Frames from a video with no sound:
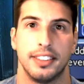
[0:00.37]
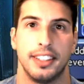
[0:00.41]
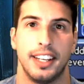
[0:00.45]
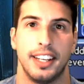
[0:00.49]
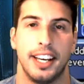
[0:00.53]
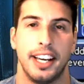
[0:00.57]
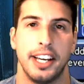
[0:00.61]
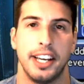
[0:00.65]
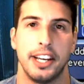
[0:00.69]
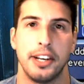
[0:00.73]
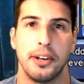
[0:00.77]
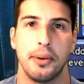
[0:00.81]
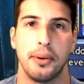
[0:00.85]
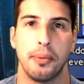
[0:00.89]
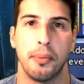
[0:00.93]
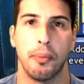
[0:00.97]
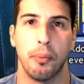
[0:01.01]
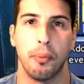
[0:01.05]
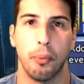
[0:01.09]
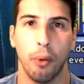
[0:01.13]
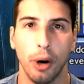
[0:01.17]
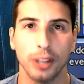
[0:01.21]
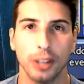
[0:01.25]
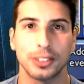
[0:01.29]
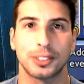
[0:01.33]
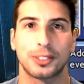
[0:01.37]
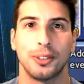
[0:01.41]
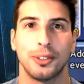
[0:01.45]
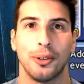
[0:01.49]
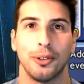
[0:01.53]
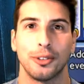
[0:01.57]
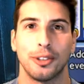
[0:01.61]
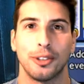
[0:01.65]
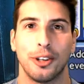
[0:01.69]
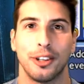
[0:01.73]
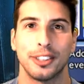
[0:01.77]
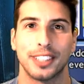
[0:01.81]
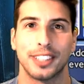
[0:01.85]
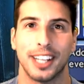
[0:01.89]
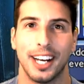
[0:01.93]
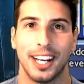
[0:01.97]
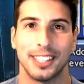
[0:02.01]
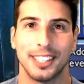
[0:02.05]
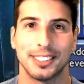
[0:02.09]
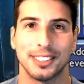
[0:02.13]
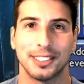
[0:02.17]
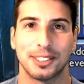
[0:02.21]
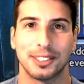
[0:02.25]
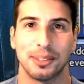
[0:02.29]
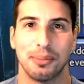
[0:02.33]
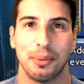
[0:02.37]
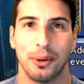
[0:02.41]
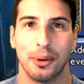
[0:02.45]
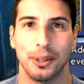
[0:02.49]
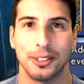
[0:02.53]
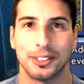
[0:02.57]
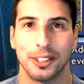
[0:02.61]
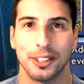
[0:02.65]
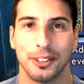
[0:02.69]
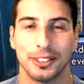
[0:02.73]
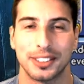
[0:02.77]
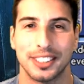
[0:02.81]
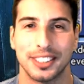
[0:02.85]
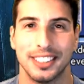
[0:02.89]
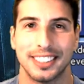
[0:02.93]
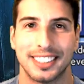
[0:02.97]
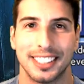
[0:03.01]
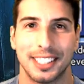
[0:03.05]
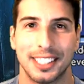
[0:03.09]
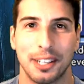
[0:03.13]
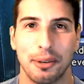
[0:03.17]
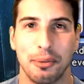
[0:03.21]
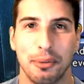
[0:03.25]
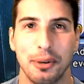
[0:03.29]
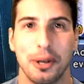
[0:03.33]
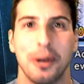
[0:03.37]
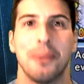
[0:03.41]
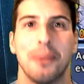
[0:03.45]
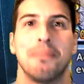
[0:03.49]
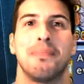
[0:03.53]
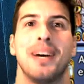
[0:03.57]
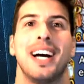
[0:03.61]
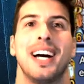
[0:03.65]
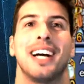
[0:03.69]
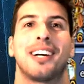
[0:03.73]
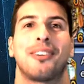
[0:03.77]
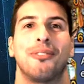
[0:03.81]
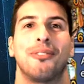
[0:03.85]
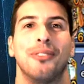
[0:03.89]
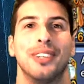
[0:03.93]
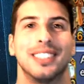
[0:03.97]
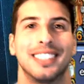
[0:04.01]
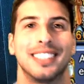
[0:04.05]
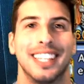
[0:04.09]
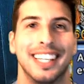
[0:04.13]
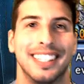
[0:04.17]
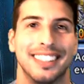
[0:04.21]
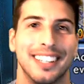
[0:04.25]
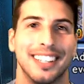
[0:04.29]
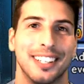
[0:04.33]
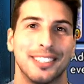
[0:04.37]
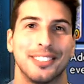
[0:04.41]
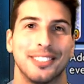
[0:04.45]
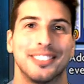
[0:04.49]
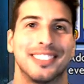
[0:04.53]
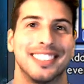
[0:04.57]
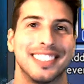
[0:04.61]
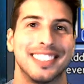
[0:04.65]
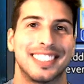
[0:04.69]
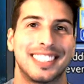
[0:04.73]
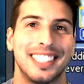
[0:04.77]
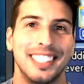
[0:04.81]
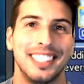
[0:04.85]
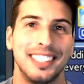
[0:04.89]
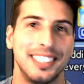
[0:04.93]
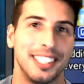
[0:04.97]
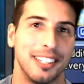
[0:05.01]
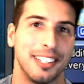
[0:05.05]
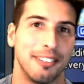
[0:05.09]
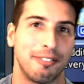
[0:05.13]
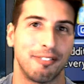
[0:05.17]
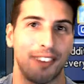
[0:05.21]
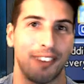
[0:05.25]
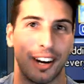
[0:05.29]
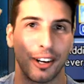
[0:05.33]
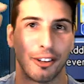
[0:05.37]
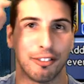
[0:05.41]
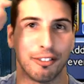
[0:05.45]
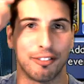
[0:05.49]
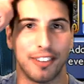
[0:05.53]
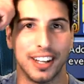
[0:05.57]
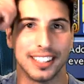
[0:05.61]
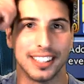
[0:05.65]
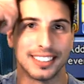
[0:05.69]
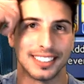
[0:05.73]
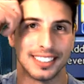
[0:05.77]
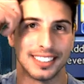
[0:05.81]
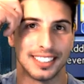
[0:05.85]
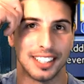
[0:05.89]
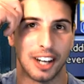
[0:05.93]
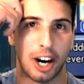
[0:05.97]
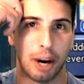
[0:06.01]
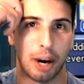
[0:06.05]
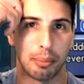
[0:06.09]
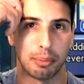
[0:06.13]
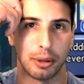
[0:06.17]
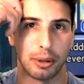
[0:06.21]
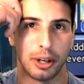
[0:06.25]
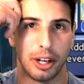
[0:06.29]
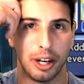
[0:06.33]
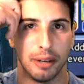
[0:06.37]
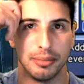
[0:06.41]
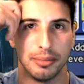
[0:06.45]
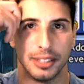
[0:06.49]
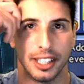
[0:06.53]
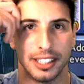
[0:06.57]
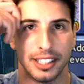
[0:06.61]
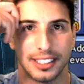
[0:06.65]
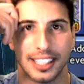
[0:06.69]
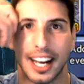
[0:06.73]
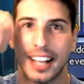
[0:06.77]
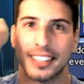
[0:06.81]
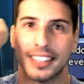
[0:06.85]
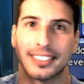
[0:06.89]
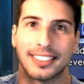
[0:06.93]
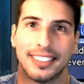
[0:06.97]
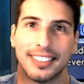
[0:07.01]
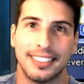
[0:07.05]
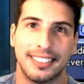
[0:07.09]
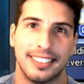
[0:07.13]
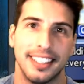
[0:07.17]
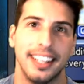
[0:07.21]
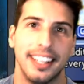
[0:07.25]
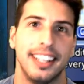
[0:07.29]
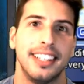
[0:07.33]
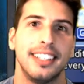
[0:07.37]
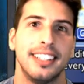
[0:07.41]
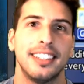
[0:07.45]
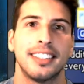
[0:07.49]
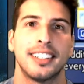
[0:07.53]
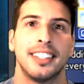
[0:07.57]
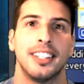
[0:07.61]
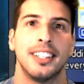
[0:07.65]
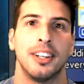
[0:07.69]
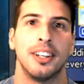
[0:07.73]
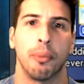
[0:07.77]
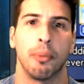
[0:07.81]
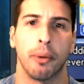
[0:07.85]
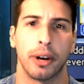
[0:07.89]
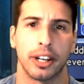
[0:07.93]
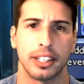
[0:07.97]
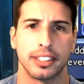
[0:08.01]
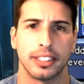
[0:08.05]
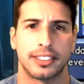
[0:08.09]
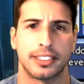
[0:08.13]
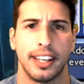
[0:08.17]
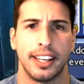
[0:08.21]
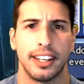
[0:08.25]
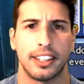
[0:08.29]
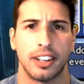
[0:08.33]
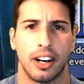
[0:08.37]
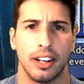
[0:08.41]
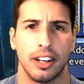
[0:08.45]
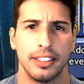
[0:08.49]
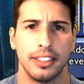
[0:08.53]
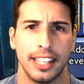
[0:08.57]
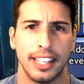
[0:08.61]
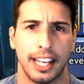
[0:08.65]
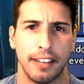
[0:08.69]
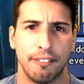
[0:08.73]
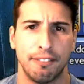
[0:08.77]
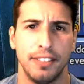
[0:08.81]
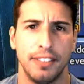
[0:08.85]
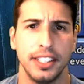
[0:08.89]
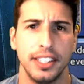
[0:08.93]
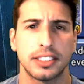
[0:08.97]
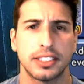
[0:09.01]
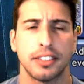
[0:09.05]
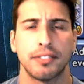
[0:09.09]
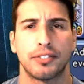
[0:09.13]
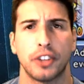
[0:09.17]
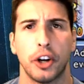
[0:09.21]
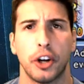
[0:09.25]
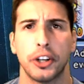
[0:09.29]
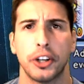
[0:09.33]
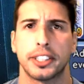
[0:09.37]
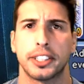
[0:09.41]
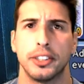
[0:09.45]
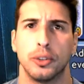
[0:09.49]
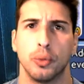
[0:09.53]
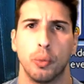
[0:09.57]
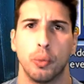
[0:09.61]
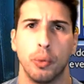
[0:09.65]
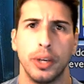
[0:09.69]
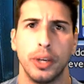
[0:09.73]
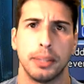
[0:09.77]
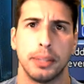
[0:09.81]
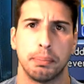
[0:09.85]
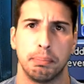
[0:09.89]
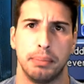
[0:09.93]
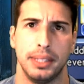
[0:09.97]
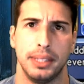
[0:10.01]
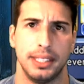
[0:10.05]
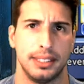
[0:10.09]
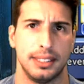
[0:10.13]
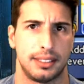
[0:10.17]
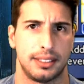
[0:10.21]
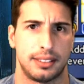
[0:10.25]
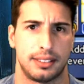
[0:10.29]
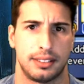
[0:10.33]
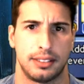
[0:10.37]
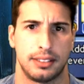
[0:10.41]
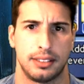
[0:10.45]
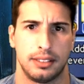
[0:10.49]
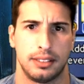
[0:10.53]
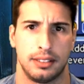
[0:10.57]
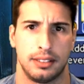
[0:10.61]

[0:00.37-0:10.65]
Hey, what's going on guys? It's your boy Toast and today we are back with another The City of Final Fantasy Opera Umyan. Guys, today we're gonna take on a Feast of Darkened Winged Beasts.